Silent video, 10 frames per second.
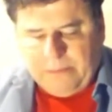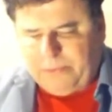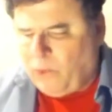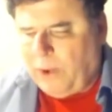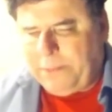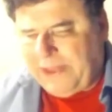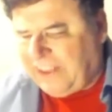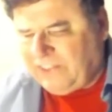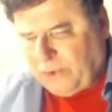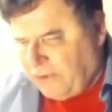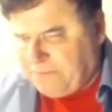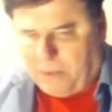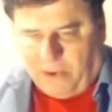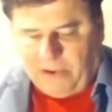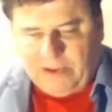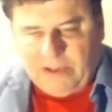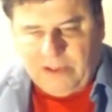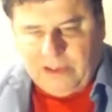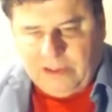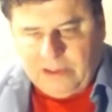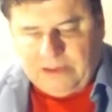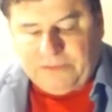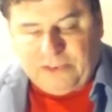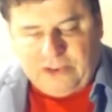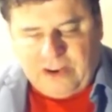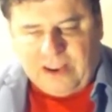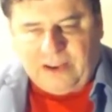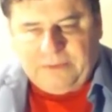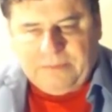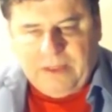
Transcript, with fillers: while playing softball in Virginia,